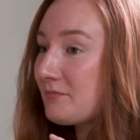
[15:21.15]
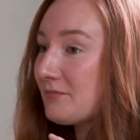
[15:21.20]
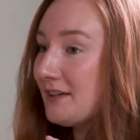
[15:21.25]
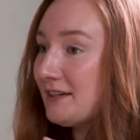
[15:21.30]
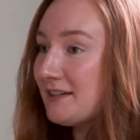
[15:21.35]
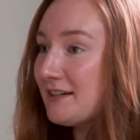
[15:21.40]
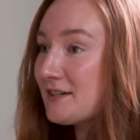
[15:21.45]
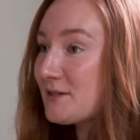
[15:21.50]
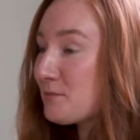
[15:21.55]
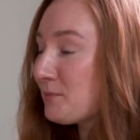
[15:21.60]

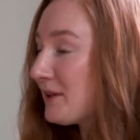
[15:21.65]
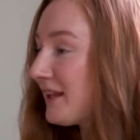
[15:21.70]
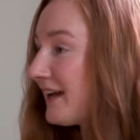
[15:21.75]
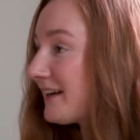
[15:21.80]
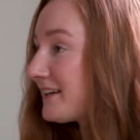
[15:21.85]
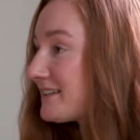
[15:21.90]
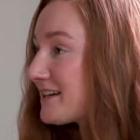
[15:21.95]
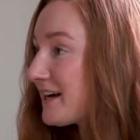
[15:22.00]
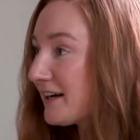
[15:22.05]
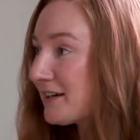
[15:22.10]
need to plan
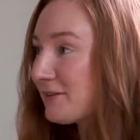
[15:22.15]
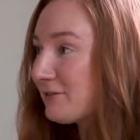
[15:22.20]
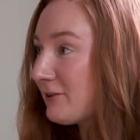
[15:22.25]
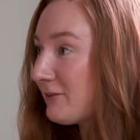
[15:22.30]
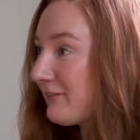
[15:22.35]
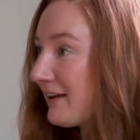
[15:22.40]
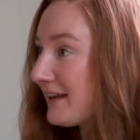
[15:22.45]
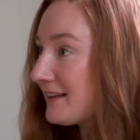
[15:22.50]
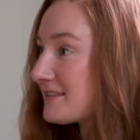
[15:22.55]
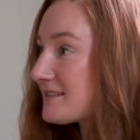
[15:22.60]
a ton of
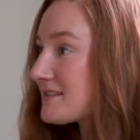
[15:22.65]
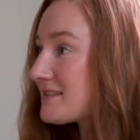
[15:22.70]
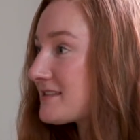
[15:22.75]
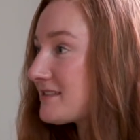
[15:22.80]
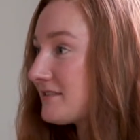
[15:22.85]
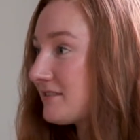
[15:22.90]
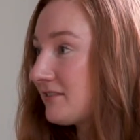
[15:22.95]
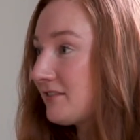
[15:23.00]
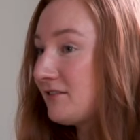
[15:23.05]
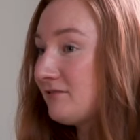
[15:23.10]
events,
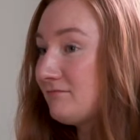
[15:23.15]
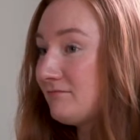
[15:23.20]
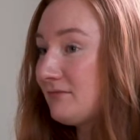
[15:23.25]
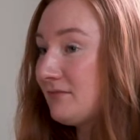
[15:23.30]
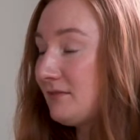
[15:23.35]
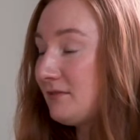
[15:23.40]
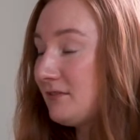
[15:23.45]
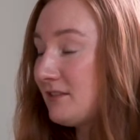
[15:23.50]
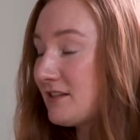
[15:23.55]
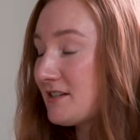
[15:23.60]

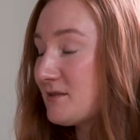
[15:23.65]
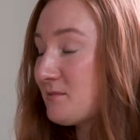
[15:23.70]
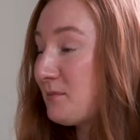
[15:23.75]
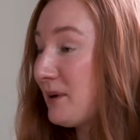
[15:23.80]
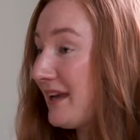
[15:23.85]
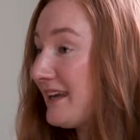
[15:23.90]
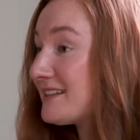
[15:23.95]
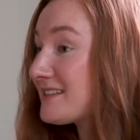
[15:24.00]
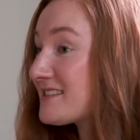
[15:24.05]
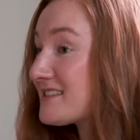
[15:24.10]
the
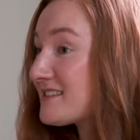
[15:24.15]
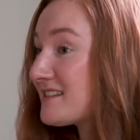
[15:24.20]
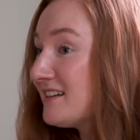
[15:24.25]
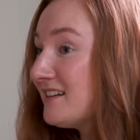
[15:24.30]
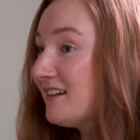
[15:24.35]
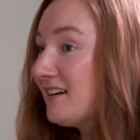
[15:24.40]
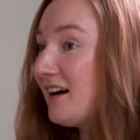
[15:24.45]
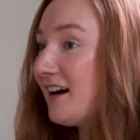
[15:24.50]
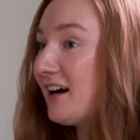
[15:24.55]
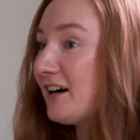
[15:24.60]
debates.
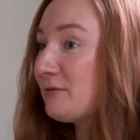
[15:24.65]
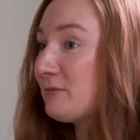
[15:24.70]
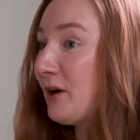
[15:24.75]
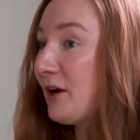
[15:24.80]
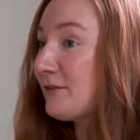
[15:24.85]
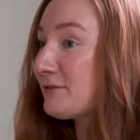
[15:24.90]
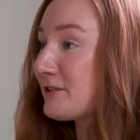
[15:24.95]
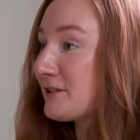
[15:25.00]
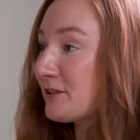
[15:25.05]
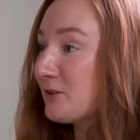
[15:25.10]

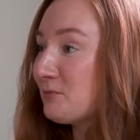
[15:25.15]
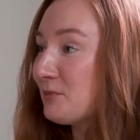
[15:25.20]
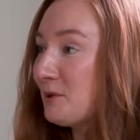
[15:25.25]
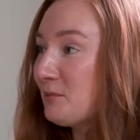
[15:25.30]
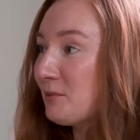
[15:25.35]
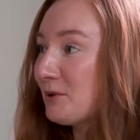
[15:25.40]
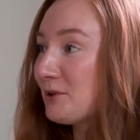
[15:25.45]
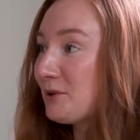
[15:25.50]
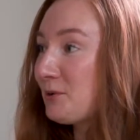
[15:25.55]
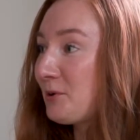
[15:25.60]
Often the
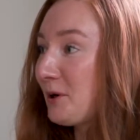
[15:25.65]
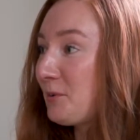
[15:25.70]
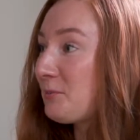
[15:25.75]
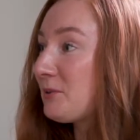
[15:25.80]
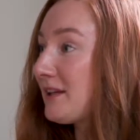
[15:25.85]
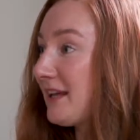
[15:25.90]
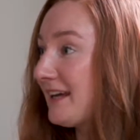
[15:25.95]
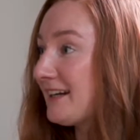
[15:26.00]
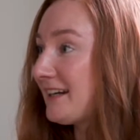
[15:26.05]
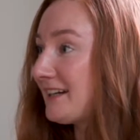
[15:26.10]
people who are
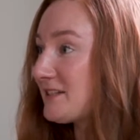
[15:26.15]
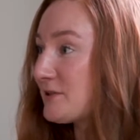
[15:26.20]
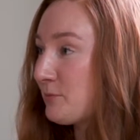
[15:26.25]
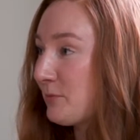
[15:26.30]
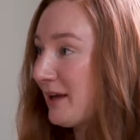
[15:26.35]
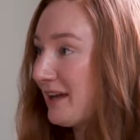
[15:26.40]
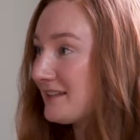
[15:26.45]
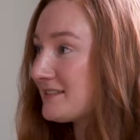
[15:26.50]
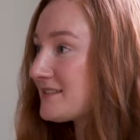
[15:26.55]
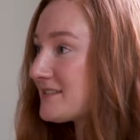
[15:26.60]
planning
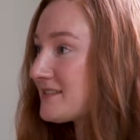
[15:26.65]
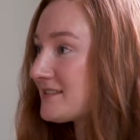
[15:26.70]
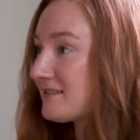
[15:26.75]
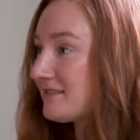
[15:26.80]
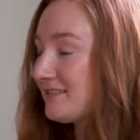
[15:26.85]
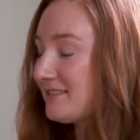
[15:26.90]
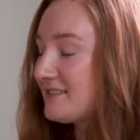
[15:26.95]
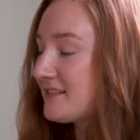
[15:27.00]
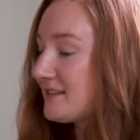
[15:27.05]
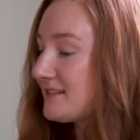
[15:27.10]
debates,
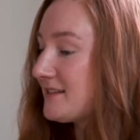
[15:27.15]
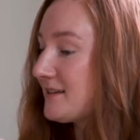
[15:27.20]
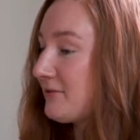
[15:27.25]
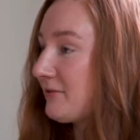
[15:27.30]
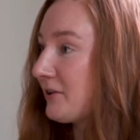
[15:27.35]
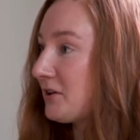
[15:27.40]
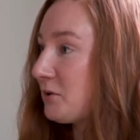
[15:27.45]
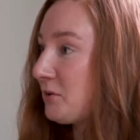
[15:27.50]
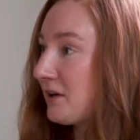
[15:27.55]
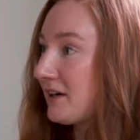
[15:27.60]
the
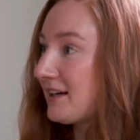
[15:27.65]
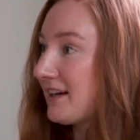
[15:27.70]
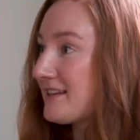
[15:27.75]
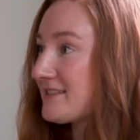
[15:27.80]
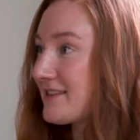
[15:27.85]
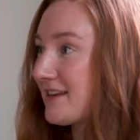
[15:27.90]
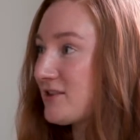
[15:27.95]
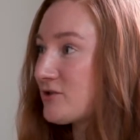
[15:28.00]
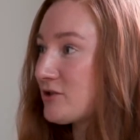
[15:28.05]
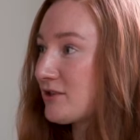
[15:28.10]
different
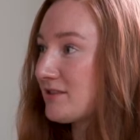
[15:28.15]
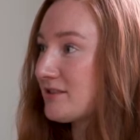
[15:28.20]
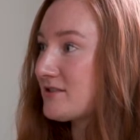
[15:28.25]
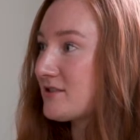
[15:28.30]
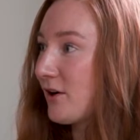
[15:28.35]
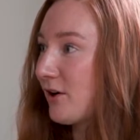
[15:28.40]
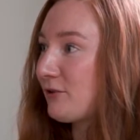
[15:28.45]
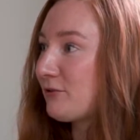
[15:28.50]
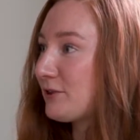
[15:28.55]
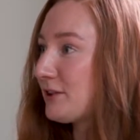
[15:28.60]
organizations
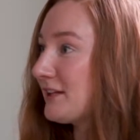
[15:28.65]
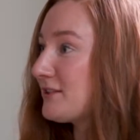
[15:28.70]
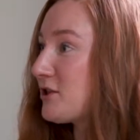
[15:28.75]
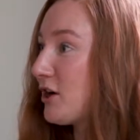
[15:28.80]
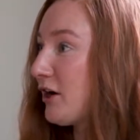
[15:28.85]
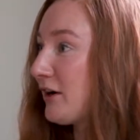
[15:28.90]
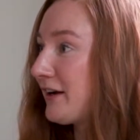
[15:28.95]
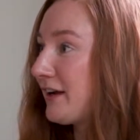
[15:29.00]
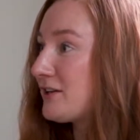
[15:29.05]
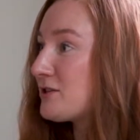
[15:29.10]
aren't really
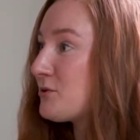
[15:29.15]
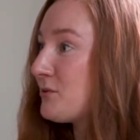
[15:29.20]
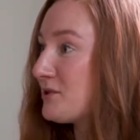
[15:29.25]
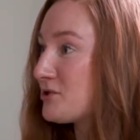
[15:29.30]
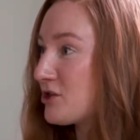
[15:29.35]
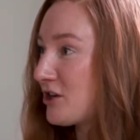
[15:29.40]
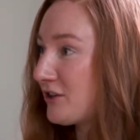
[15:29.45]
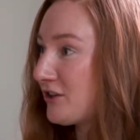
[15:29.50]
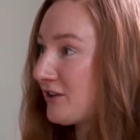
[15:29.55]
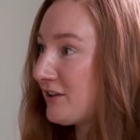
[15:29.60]
talking to each
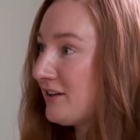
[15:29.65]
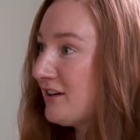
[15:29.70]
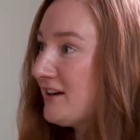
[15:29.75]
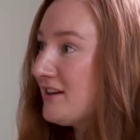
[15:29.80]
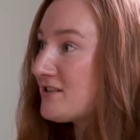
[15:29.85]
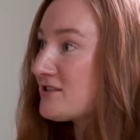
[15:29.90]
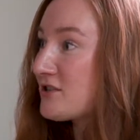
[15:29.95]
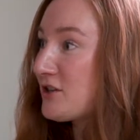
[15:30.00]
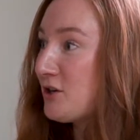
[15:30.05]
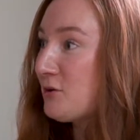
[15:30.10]
other.
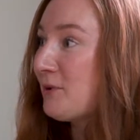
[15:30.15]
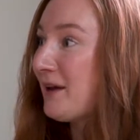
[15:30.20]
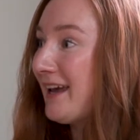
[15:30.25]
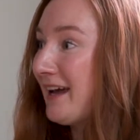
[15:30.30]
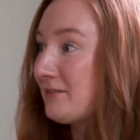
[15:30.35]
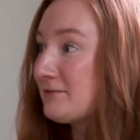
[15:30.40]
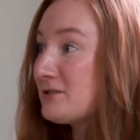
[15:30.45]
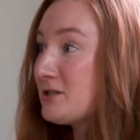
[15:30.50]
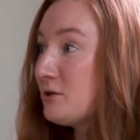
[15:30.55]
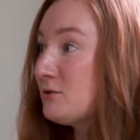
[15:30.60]
So you may
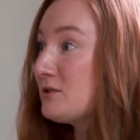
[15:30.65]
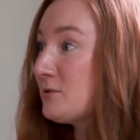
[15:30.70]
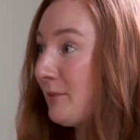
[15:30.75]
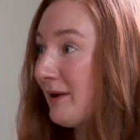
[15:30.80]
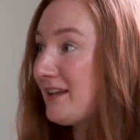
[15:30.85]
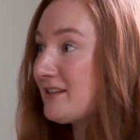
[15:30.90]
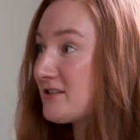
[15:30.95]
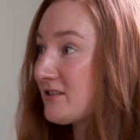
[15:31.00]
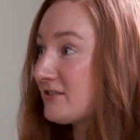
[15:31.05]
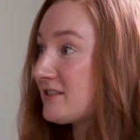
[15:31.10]
have 2
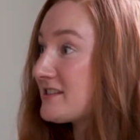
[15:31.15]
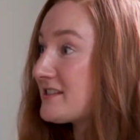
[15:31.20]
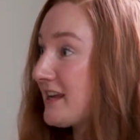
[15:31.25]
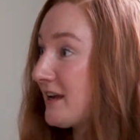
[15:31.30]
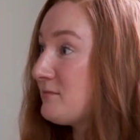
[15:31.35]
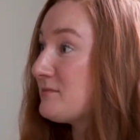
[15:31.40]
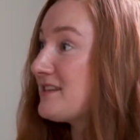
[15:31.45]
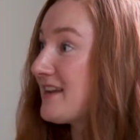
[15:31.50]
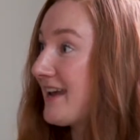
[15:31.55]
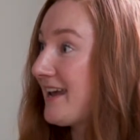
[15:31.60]
debates on the
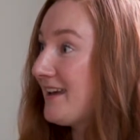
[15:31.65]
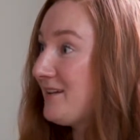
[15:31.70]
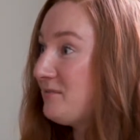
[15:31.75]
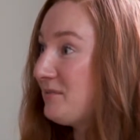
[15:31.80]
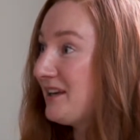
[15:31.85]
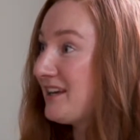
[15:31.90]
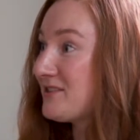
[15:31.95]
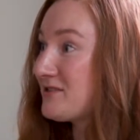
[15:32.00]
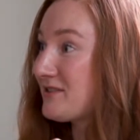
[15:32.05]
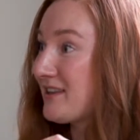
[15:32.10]
same day
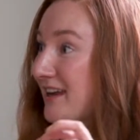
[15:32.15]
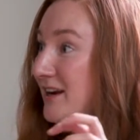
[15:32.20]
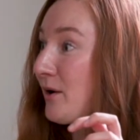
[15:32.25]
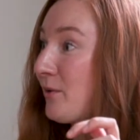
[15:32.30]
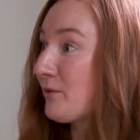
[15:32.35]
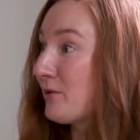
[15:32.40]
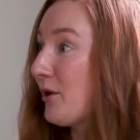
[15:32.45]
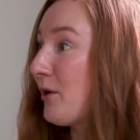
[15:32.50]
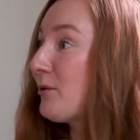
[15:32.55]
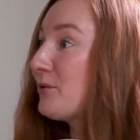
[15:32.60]
because they
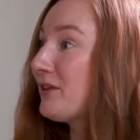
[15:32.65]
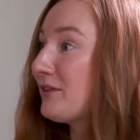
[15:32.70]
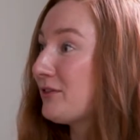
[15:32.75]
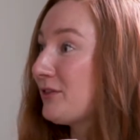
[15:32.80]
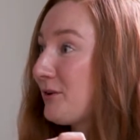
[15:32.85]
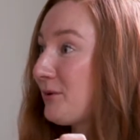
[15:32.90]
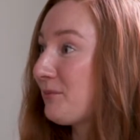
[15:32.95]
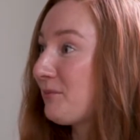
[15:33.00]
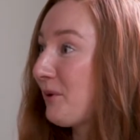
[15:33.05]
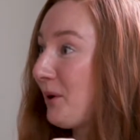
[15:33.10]
don't know that
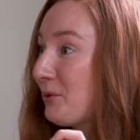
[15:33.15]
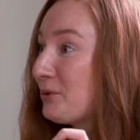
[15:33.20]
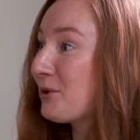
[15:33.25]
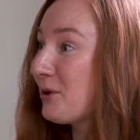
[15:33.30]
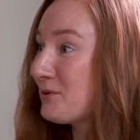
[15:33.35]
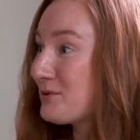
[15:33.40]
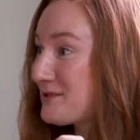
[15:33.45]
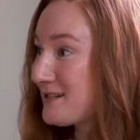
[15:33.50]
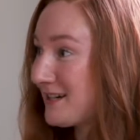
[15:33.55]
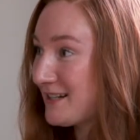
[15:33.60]
they're both
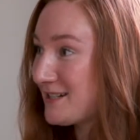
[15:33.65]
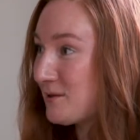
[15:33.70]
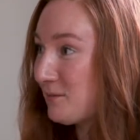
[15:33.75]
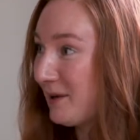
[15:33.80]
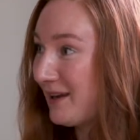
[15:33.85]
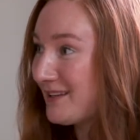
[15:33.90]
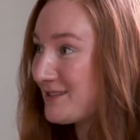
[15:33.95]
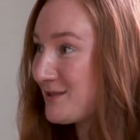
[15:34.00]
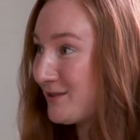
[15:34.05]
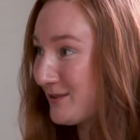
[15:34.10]
hosting
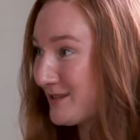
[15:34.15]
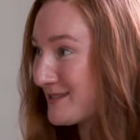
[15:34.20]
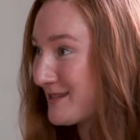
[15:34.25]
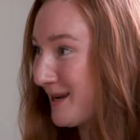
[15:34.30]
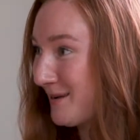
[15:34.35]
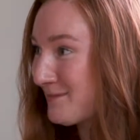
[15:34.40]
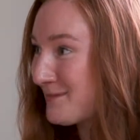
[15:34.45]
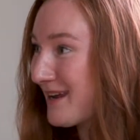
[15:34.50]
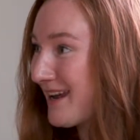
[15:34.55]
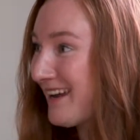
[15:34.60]
debates on the
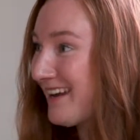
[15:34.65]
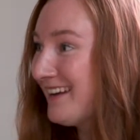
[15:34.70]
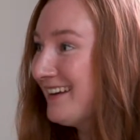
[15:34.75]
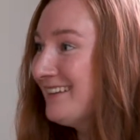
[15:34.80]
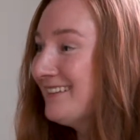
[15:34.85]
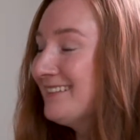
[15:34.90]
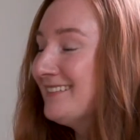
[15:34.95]
same day.